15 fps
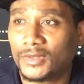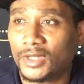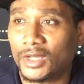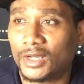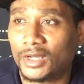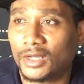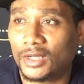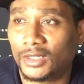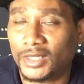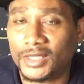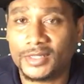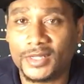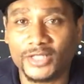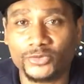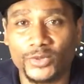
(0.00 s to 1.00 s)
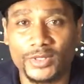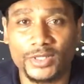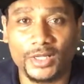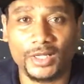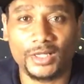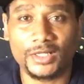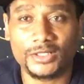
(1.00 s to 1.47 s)
Uh, connect with
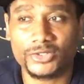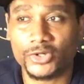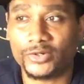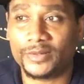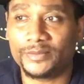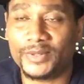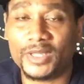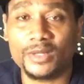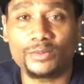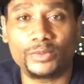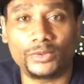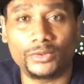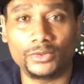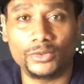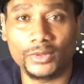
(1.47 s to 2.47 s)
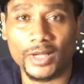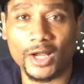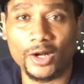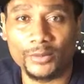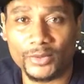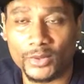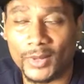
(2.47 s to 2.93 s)
uh, certain people who can
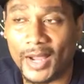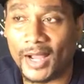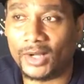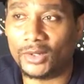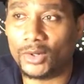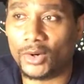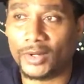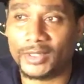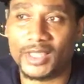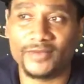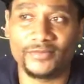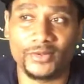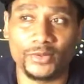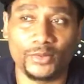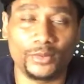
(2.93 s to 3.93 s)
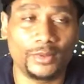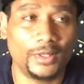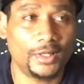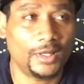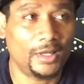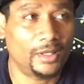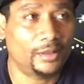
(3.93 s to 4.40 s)
help you out or give you
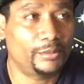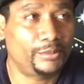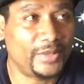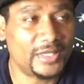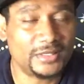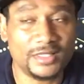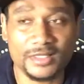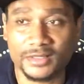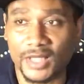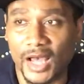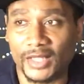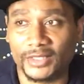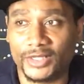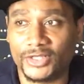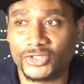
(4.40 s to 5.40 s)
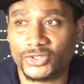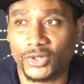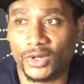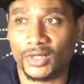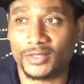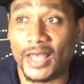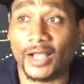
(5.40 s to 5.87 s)
business knowledge
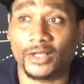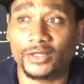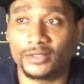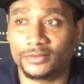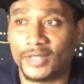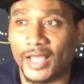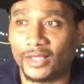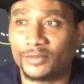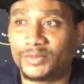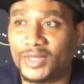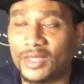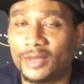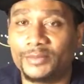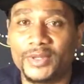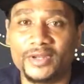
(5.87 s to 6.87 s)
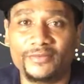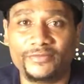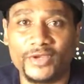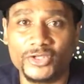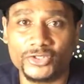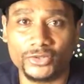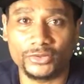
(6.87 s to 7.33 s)
or that could that could be a
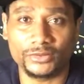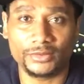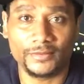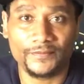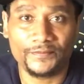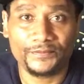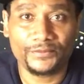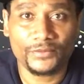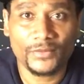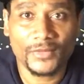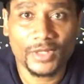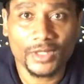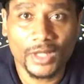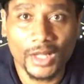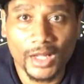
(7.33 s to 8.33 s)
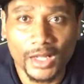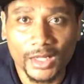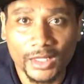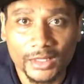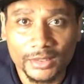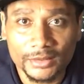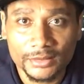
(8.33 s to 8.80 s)
beneficial
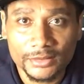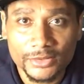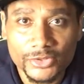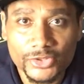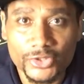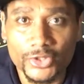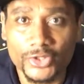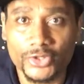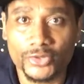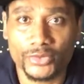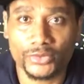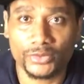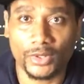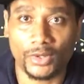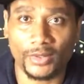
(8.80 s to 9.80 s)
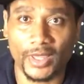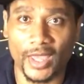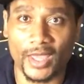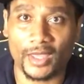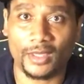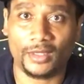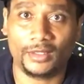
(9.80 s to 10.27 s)
uh, to you
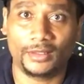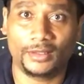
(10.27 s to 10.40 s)
okay